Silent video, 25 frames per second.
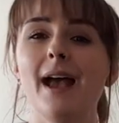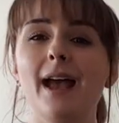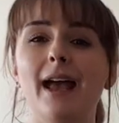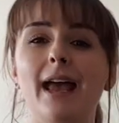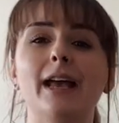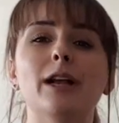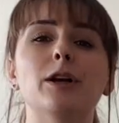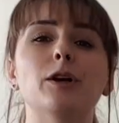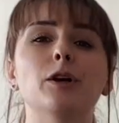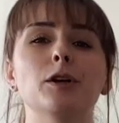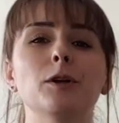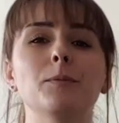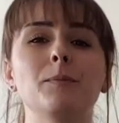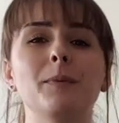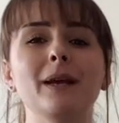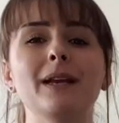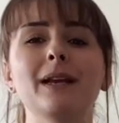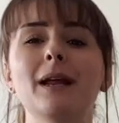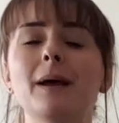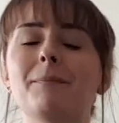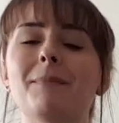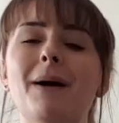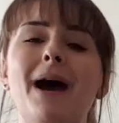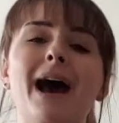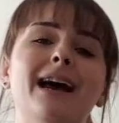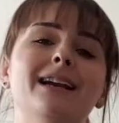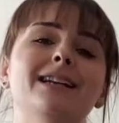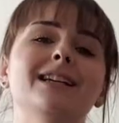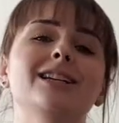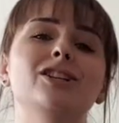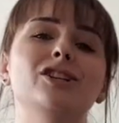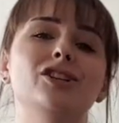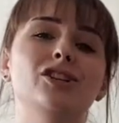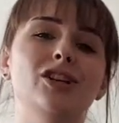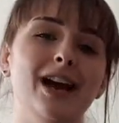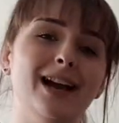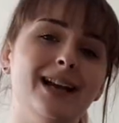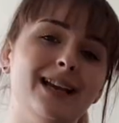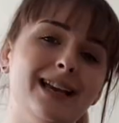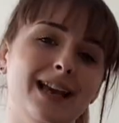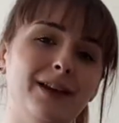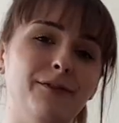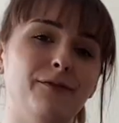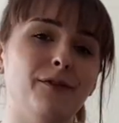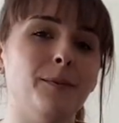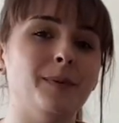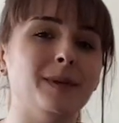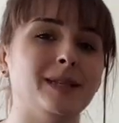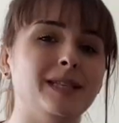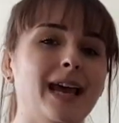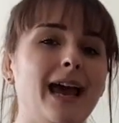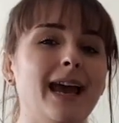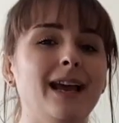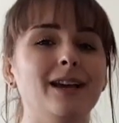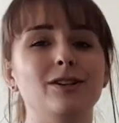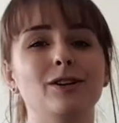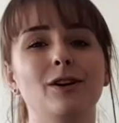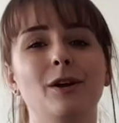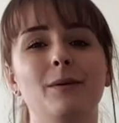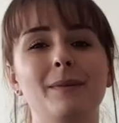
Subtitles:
It could have been a padded jacket for protection,